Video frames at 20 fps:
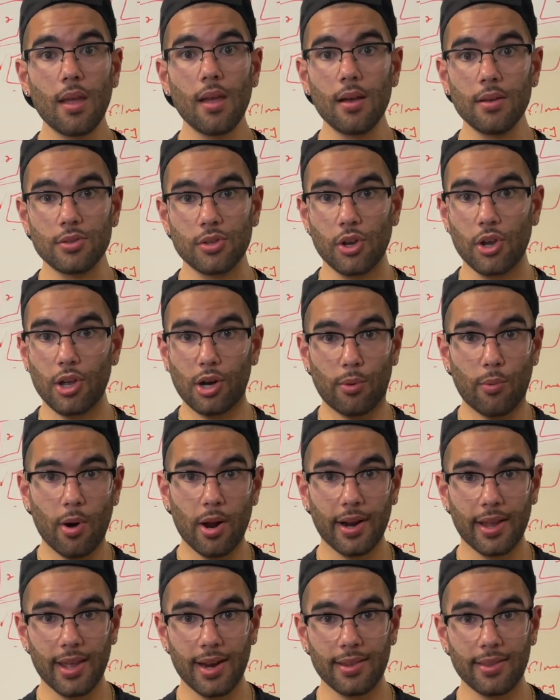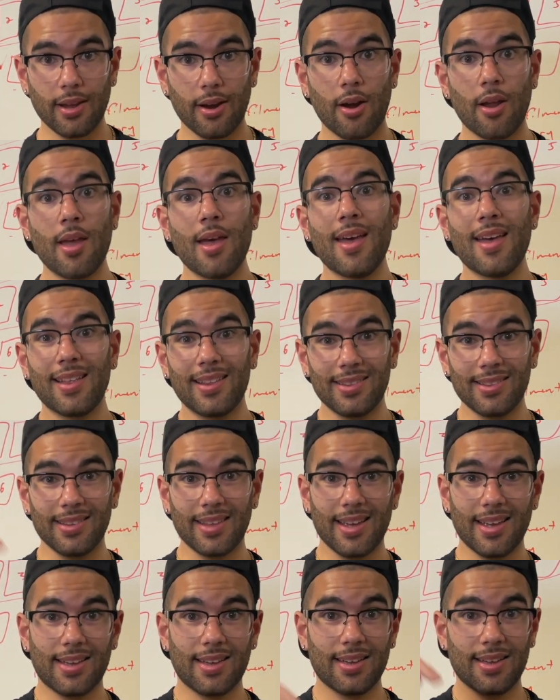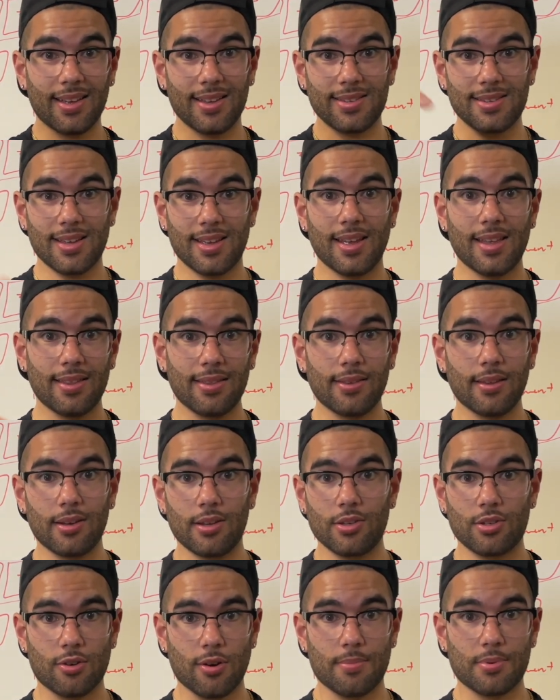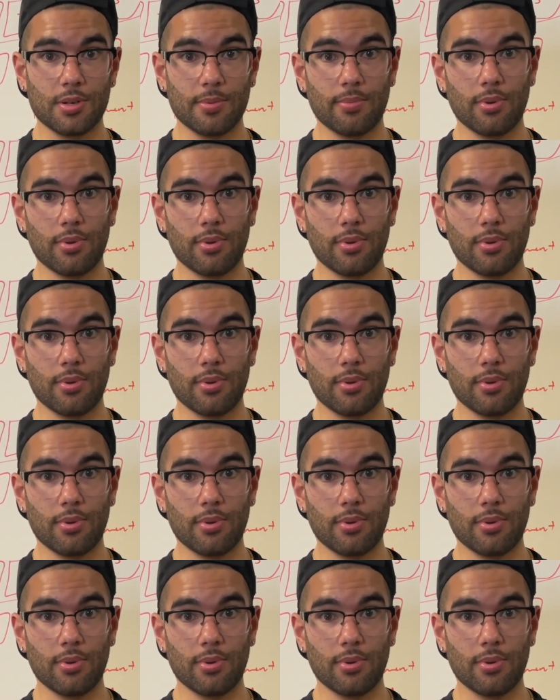So you're going to want to get in there. Link is in the description